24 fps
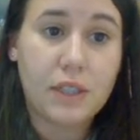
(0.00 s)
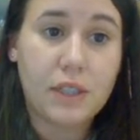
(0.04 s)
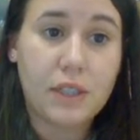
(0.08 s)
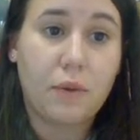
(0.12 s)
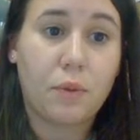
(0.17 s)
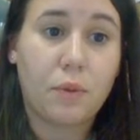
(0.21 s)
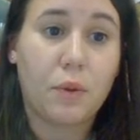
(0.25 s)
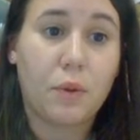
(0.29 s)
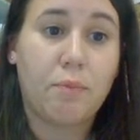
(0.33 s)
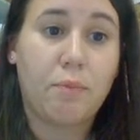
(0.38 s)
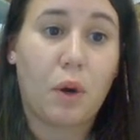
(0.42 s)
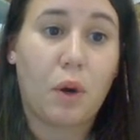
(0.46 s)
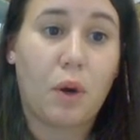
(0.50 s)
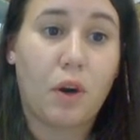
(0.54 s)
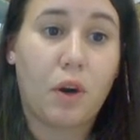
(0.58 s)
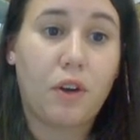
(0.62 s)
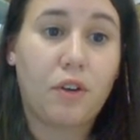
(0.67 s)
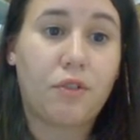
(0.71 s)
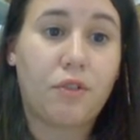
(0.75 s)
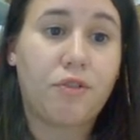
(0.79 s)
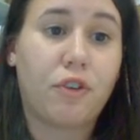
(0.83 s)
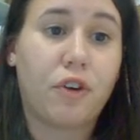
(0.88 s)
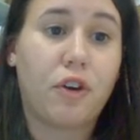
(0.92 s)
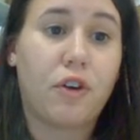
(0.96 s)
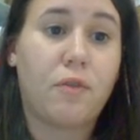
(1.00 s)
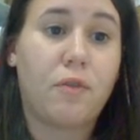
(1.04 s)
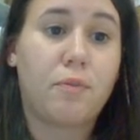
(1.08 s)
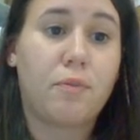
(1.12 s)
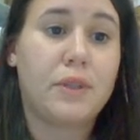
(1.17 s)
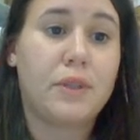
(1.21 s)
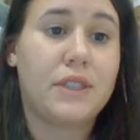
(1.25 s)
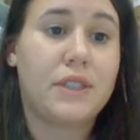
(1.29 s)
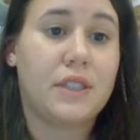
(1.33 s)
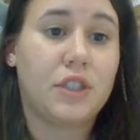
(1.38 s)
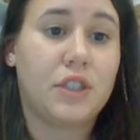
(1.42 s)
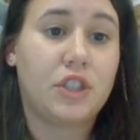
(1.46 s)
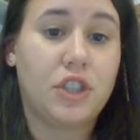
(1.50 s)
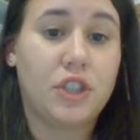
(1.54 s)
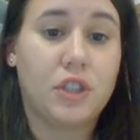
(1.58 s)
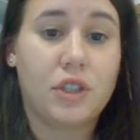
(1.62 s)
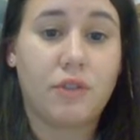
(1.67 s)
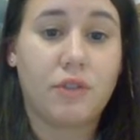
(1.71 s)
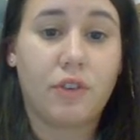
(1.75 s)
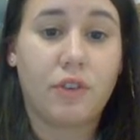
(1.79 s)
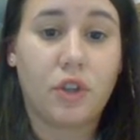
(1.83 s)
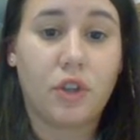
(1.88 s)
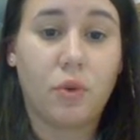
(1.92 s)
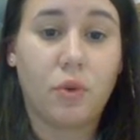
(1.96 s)
They were barred from positions
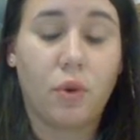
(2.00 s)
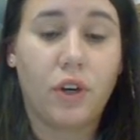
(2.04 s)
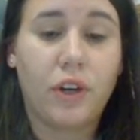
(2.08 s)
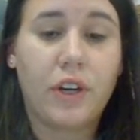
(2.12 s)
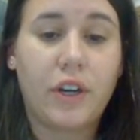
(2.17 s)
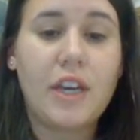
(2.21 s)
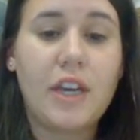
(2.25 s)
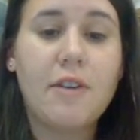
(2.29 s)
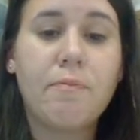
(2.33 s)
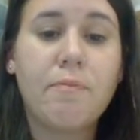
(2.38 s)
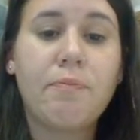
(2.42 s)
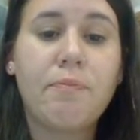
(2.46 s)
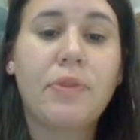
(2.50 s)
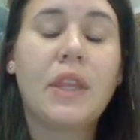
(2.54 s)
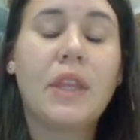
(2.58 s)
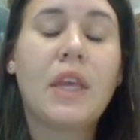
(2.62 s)
of authority.